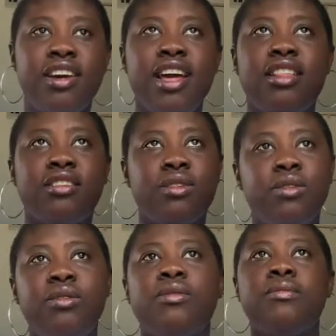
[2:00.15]
and
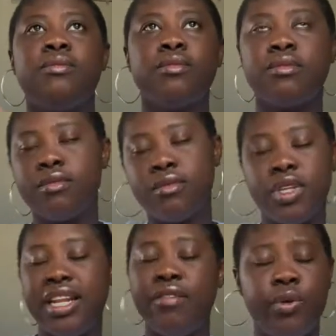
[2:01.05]
so
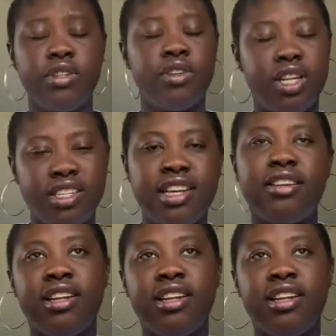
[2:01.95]
life went on and settled